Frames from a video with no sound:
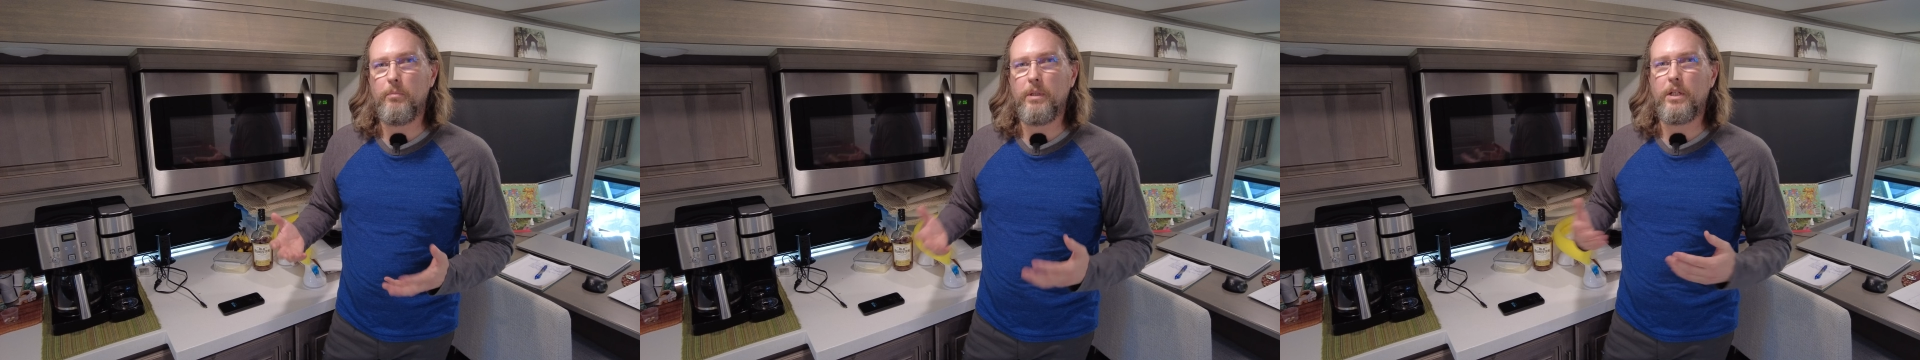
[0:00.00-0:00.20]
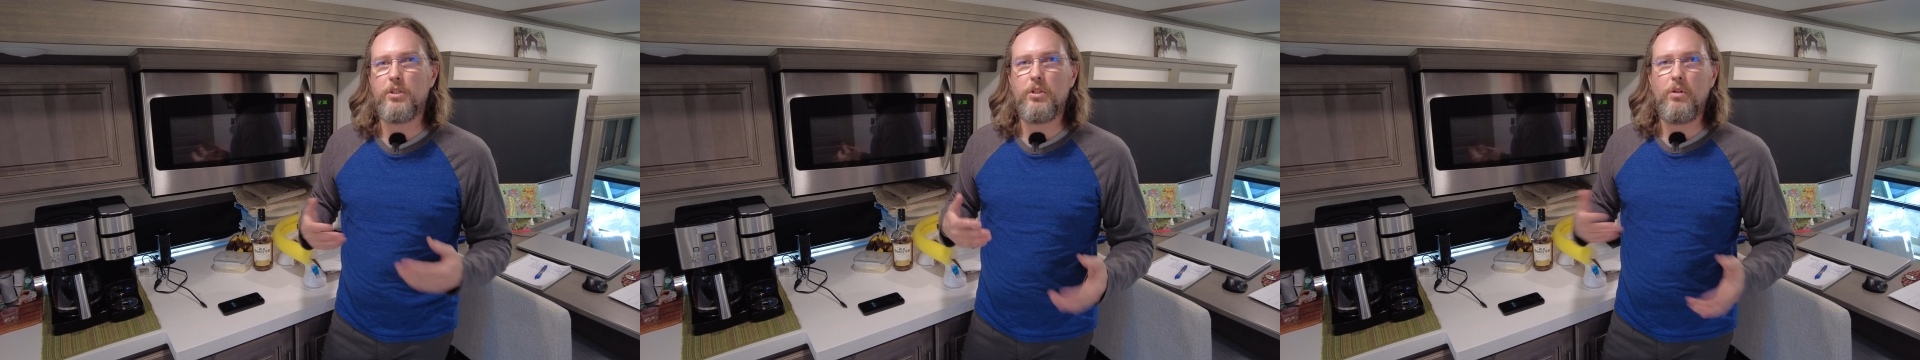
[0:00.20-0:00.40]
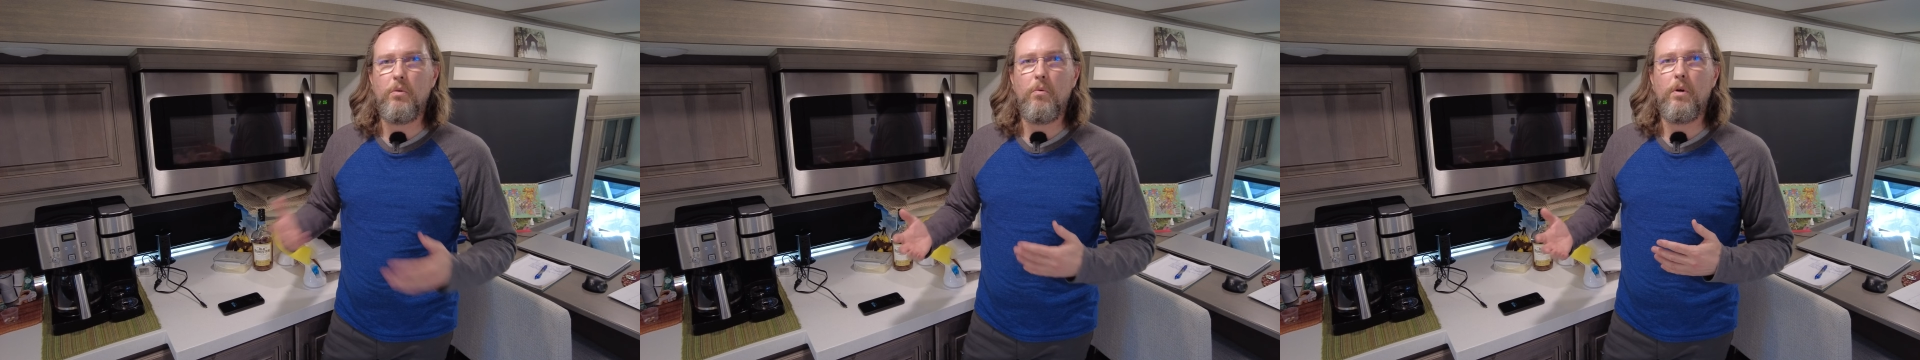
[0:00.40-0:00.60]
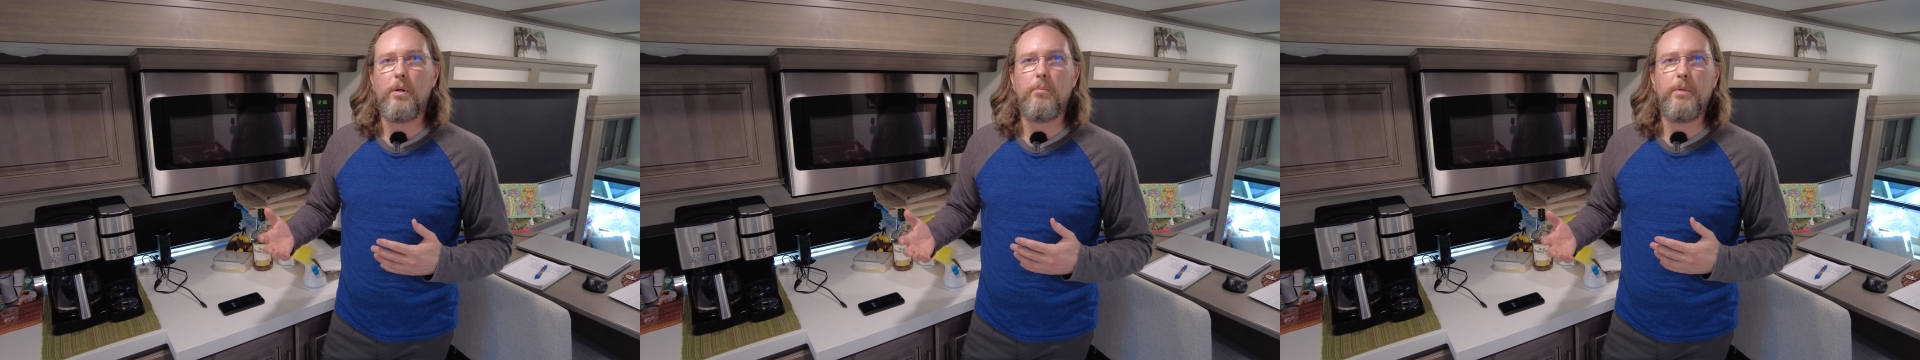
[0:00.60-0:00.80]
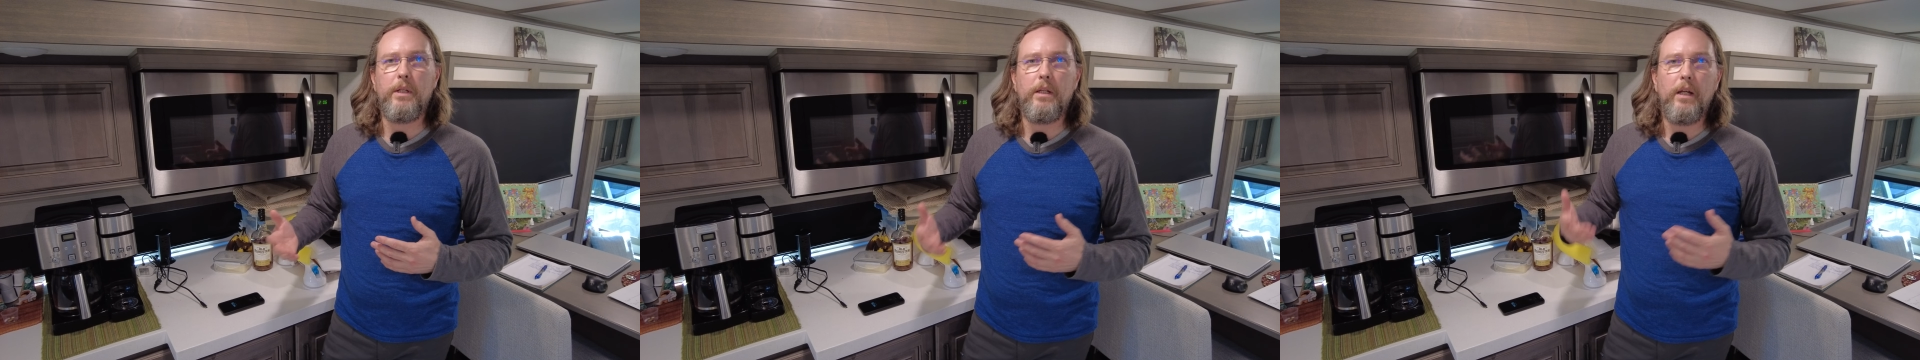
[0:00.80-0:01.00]
because you don't want to
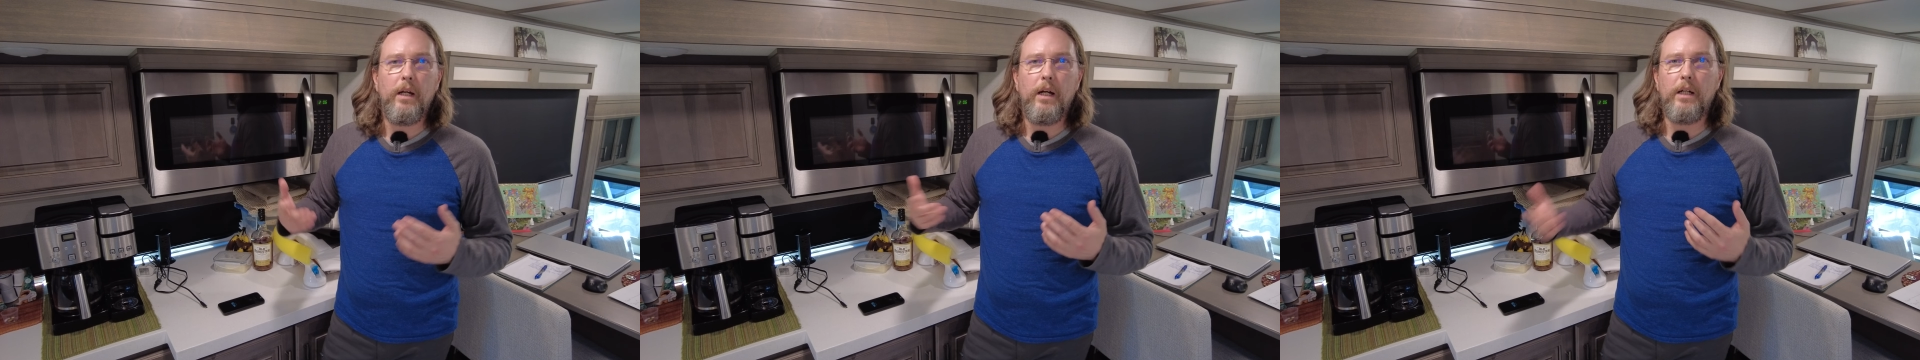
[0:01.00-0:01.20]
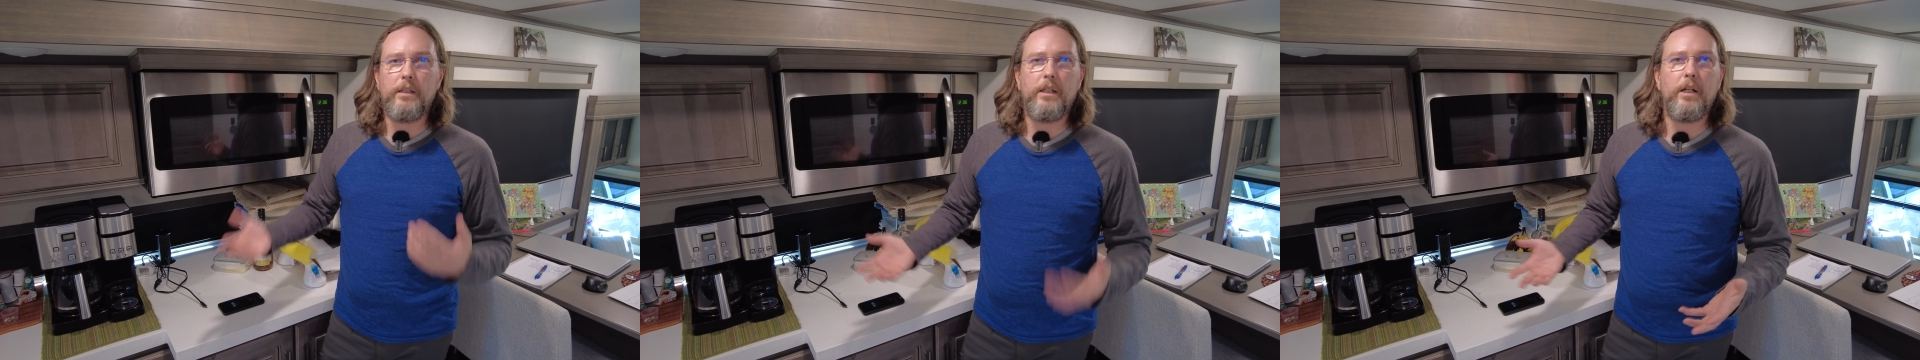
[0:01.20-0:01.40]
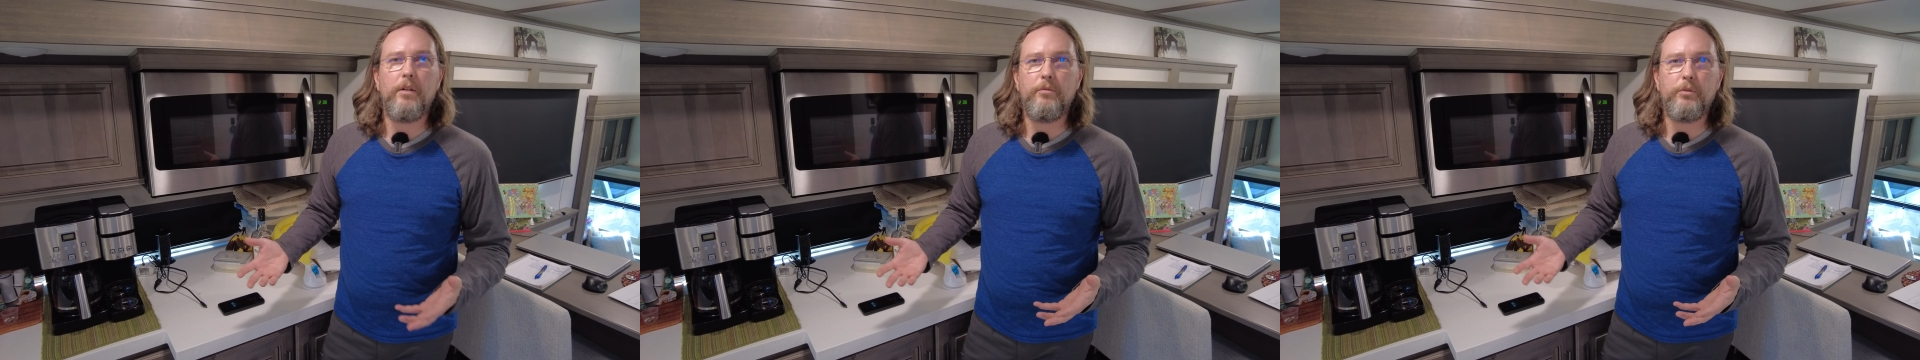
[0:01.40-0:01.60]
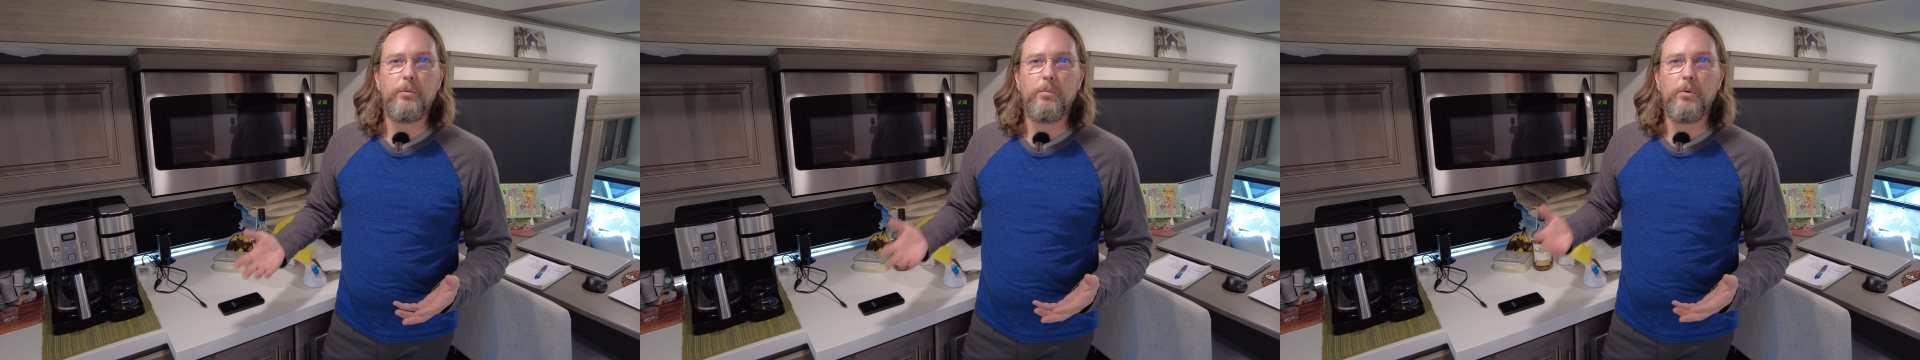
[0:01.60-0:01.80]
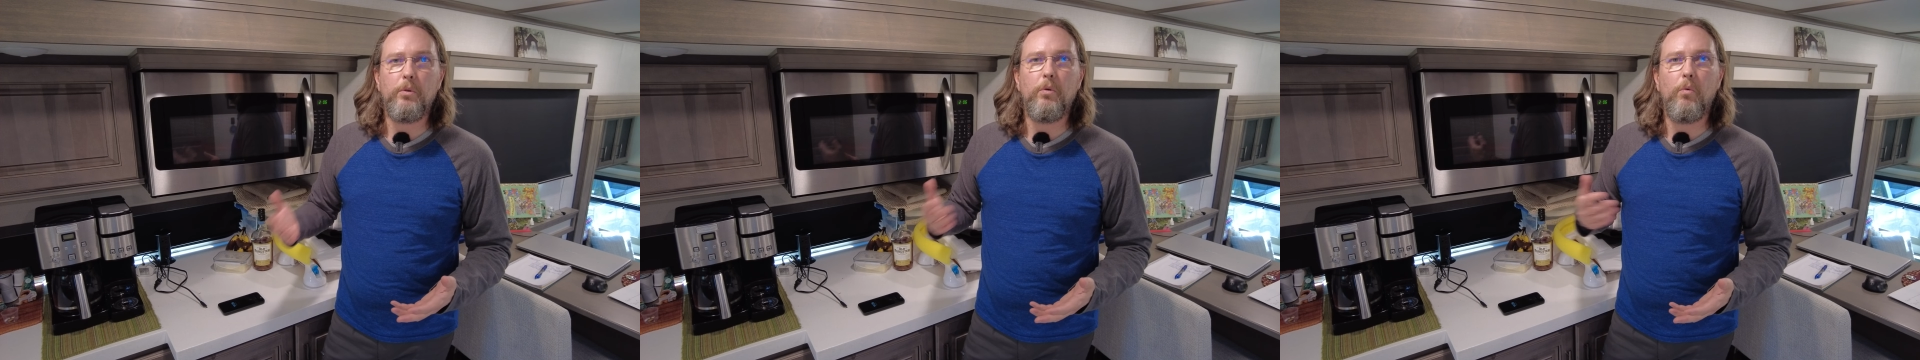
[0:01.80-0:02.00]
be
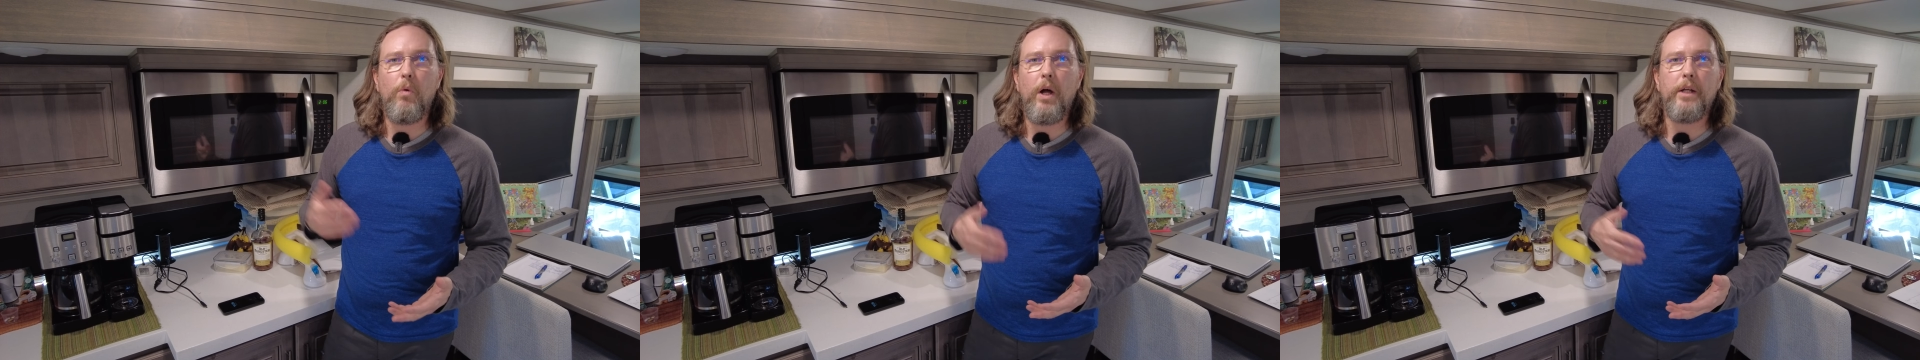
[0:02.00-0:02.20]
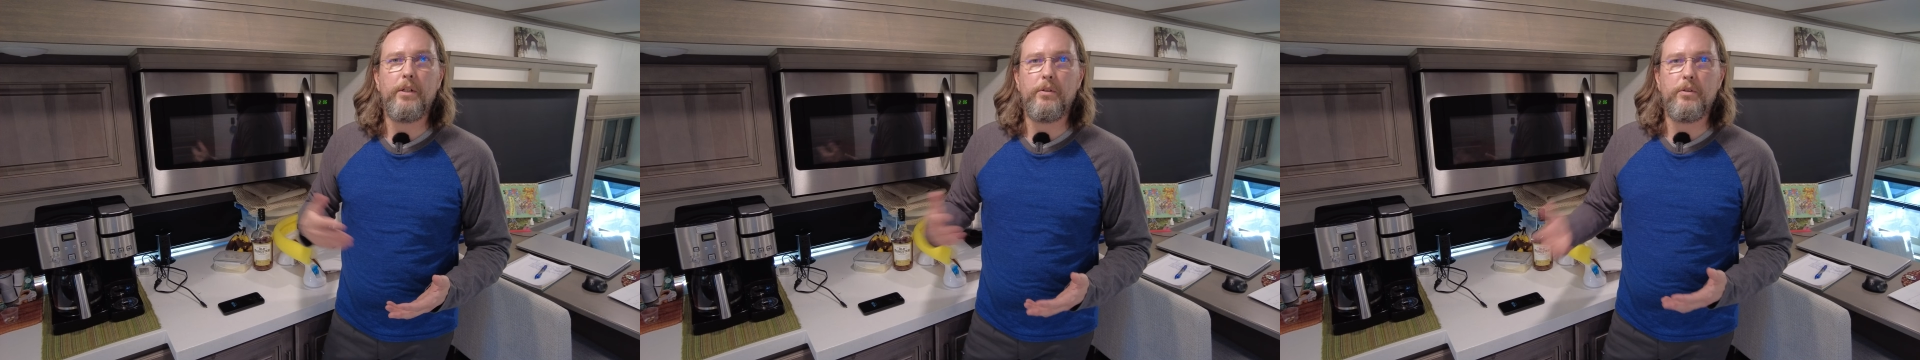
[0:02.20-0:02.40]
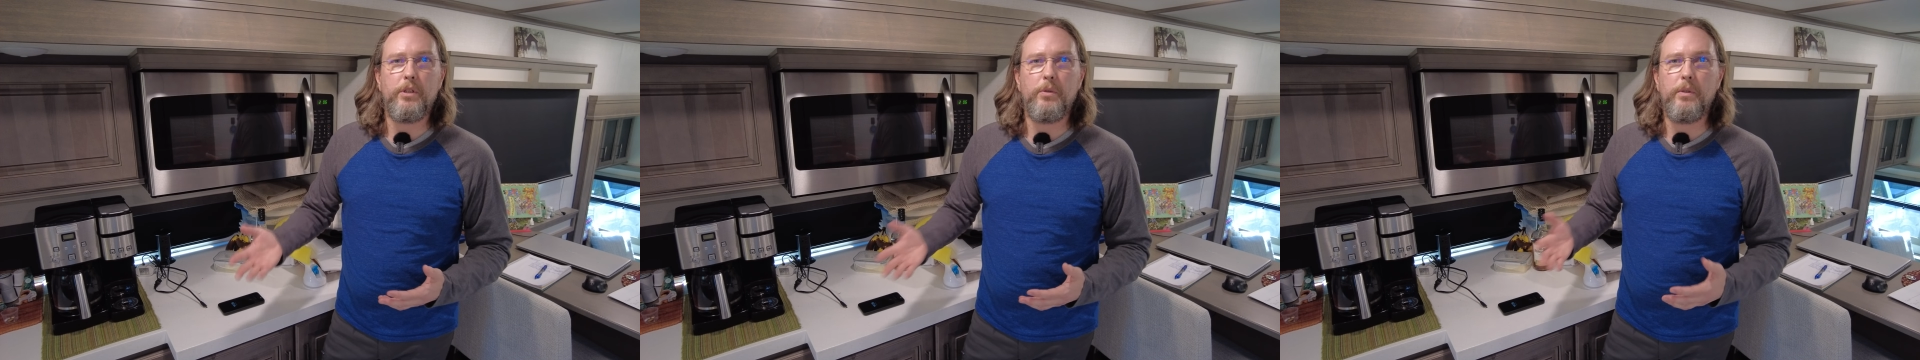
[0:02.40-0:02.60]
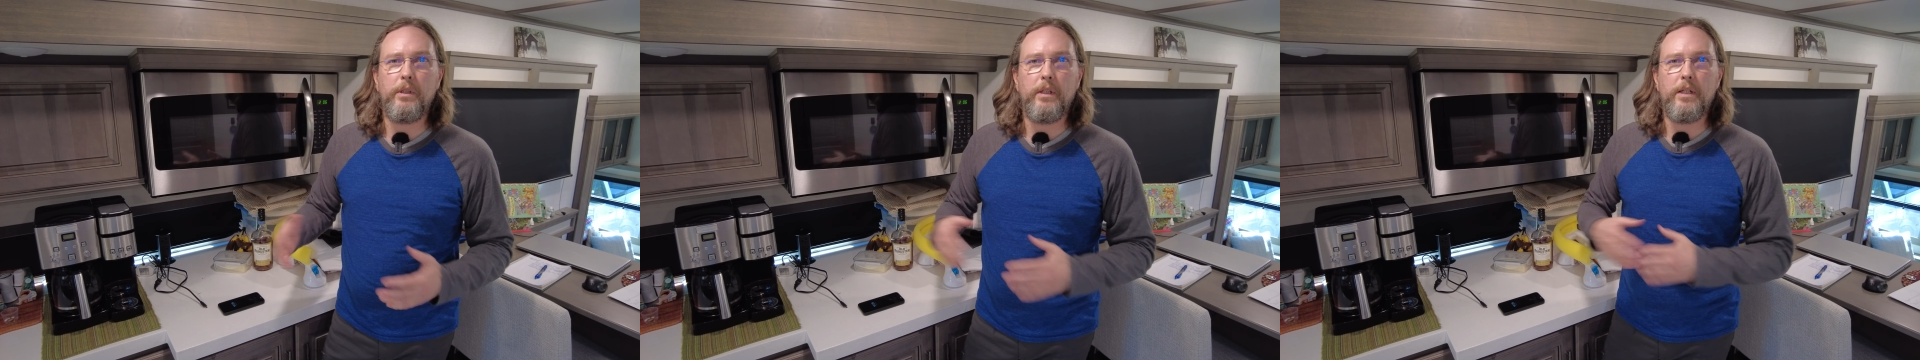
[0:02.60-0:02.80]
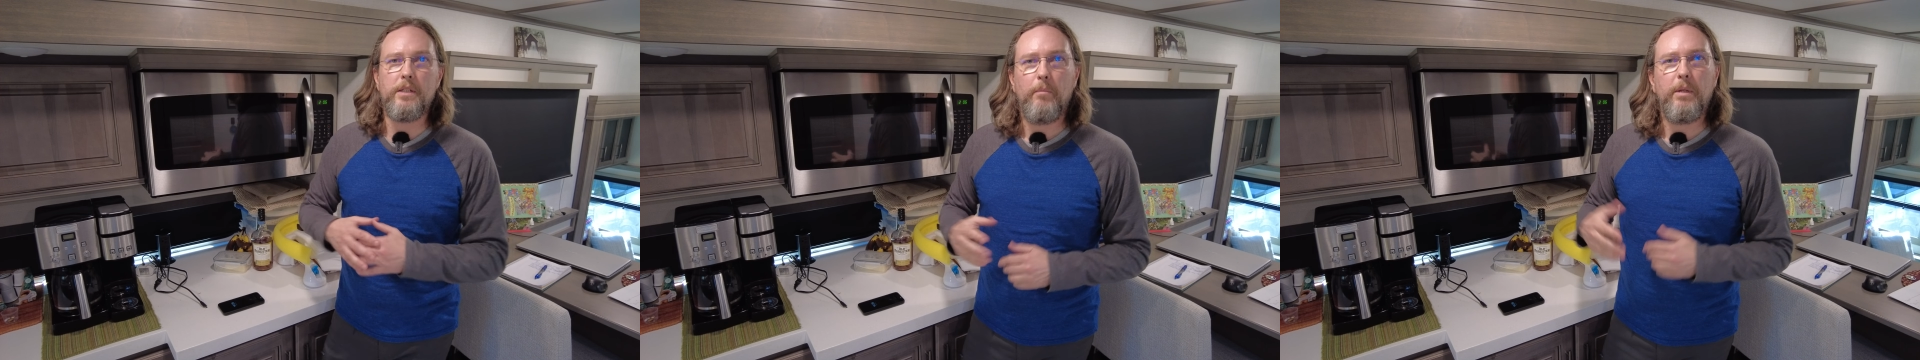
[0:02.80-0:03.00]
uncomfortable while you're doing this,